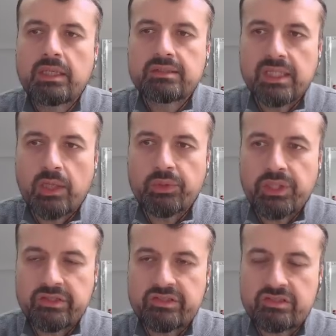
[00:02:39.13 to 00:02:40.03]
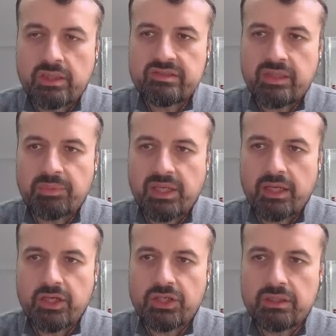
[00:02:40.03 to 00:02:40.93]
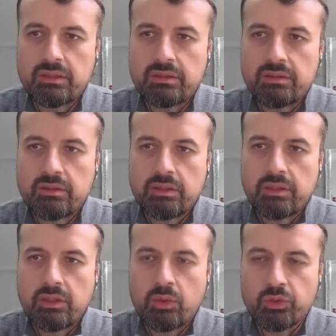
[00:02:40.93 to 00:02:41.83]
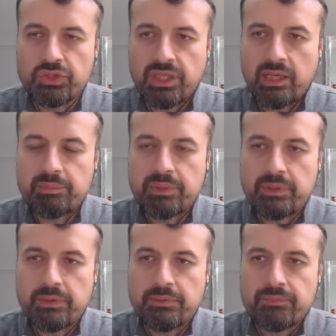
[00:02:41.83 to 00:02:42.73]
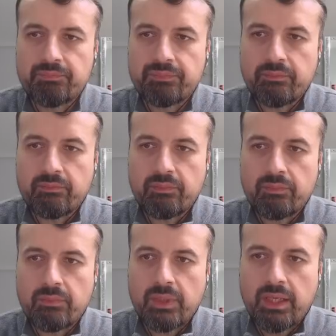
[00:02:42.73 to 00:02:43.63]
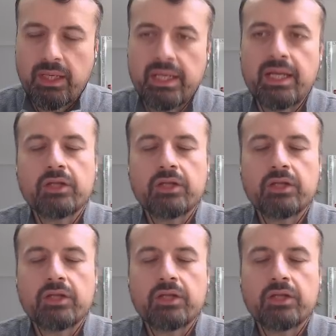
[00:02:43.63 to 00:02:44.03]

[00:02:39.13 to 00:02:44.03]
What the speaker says: So now when you actually start this application, launch app, it